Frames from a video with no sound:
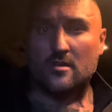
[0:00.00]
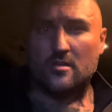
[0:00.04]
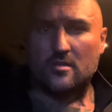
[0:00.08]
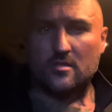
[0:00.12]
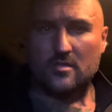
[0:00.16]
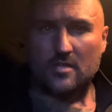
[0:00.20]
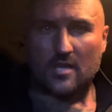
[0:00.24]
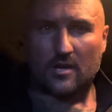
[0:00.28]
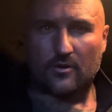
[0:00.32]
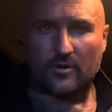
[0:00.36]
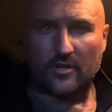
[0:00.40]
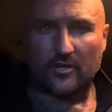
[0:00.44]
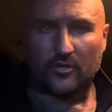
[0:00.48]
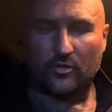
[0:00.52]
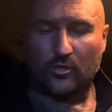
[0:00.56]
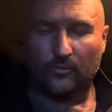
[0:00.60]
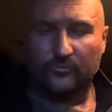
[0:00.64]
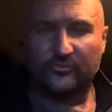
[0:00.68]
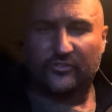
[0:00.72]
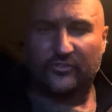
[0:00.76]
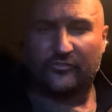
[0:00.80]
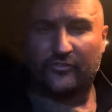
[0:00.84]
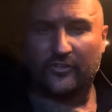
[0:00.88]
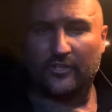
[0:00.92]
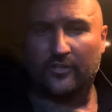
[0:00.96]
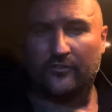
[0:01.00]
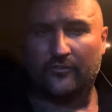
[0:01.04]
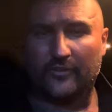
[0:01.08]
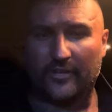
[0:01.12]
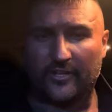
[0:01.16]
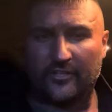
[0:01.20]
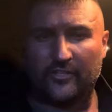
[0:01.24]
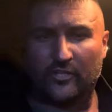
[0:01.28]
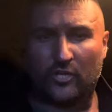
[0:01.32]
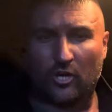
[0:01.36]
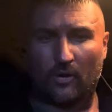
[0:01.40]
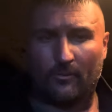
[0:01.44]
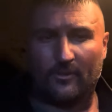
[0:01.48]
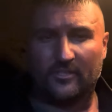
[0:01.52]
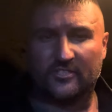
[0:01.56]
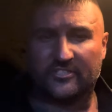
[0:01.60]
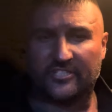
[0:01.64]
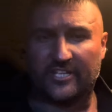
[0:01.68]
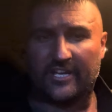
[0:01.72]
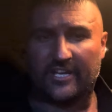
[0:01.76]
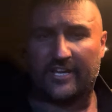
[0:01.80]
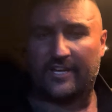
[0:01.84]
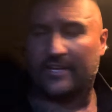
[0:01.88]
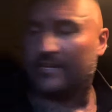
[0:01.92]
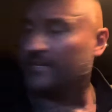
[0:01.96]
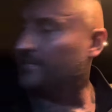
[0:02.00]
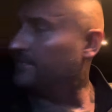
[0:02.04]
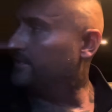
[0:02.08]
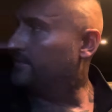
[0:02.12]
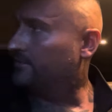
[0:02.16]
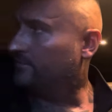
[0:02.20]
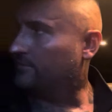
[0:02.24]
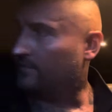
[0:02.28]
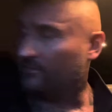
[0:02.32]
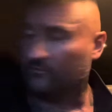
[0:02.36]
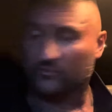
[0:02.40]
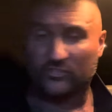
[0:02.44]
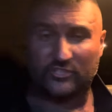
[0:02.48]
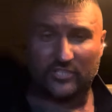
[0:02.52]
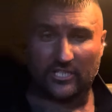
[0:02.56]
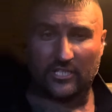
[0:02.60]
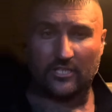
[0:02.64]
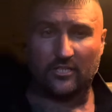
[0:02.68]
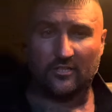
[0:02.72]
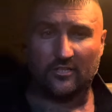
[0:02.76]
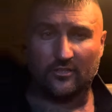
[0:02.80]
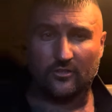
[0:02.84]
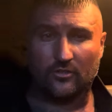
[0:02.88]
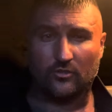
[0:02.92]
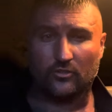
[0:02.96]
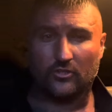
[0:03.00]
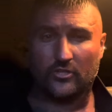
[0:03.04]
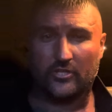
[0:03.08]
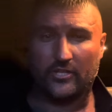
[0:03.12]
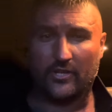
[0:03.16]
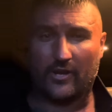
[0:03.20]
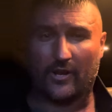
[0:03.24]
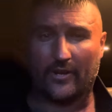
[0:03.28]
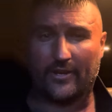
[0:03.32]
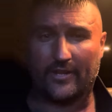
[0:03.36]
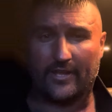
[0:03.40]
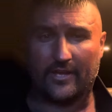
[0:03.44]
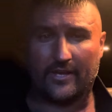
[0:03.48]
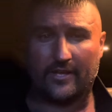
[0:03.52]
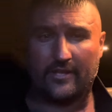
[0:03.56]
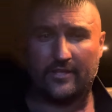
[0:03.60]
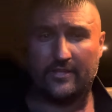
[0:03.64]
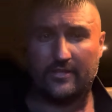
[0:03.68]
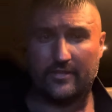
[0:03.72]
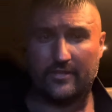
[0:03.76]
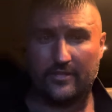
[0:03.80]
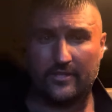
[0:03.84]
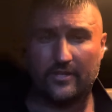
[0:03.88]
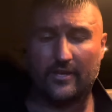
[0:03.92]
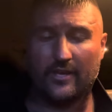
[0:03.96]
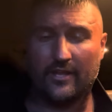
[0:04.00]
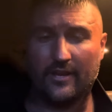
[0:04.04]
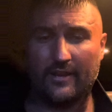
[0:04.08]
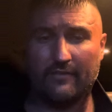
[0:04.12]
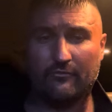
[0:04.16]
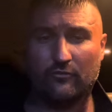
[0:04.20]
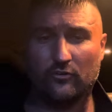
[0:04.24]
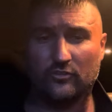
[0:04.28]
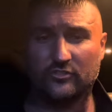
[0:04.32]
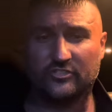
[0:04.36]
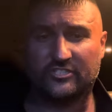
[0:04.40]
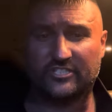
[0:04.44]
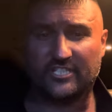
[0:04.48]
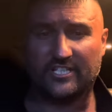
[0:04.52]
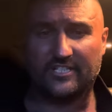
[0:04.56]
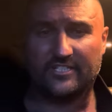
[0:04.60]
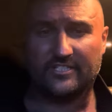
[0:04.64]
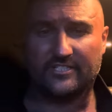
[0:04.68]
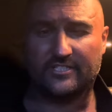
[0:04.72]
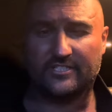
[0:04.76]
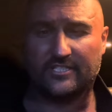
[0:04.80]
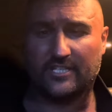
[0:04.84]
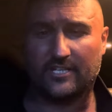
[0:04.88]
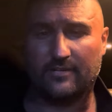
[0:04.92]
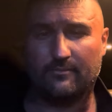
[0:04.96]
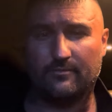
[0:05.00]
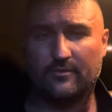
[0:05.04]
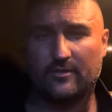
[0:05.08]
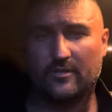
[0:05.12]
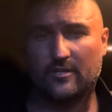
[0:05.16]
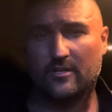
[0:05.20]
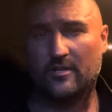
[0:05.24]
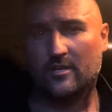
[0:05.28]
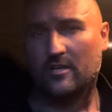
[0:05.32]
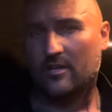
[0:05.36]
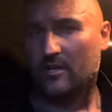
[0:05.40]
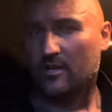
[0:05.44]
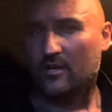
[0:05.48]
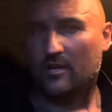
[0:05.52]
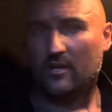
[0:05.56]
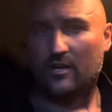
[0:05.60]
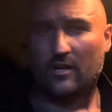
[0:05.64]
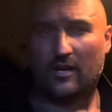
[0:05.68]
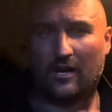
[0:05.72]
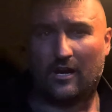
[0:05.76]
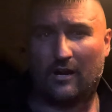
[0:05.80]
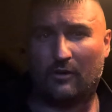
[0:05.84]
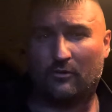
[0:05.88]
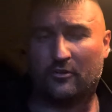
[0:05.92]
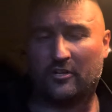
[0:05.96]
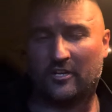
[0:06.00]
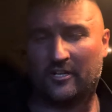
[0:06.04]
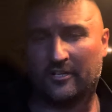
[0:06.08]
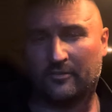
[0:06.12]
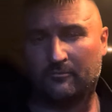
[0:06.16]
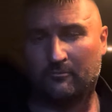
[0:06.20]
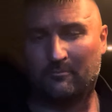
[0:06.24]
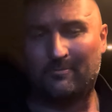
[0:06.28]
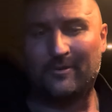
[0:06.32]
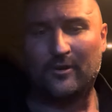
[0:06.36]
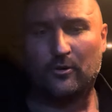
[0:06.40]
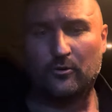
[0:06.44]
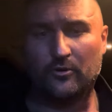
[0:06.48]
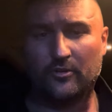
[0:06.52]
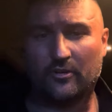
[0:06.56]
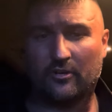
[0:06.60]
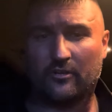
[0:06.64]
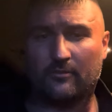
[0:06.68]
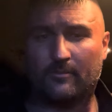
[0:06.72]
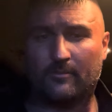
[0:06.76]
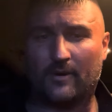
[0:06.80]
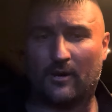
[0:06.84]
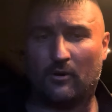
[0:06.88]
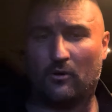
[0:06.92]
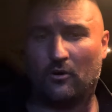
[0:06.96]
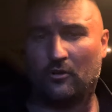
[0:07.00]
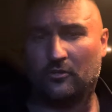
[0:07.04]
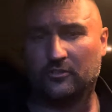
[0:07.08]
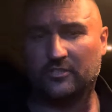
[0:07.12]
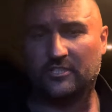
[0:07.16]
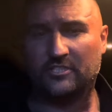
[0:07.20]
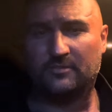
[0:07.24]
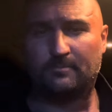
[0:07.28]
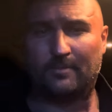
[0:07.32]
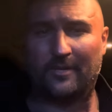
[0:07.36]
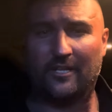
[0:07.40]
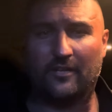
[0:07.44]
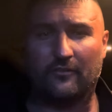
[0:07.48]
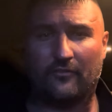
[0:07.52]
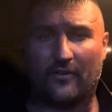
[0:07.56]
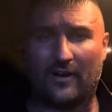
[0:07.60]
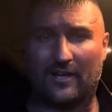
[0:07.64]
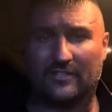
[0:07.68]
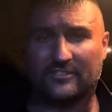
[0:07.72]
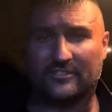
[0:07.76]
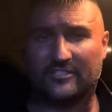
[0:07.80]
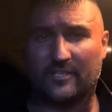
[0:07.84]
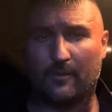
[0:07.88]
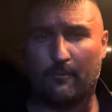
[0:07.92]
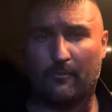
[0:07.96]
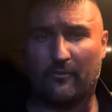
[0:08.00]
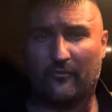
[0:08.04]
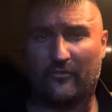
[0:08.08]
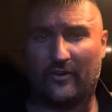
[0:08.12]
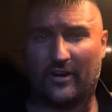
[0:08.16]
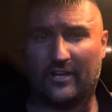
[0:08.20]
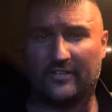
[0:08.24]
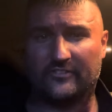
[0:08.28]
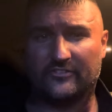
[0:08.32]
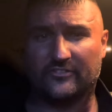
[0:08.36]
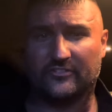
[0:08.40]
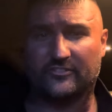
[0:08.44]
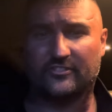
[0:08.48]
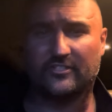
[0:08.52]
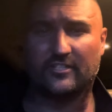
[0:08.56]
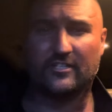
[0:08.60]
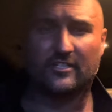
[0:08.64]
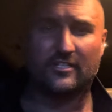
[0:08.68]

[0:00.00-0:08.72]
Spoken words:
Now then, come to think of it, in the comments there, I've just had a look, right, yeah, and everyone's saying the same. How can I be going on about all these paedophile sympathisers